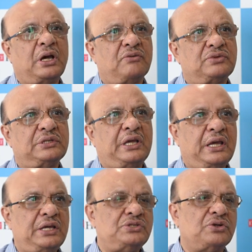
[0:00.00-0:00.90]
after the
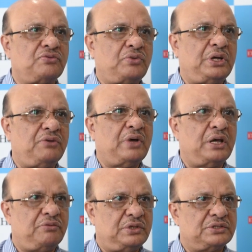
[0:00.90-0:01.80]
age of
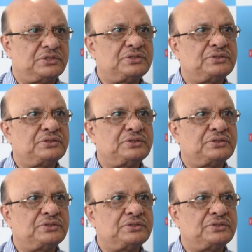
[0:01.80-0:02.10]
25 years.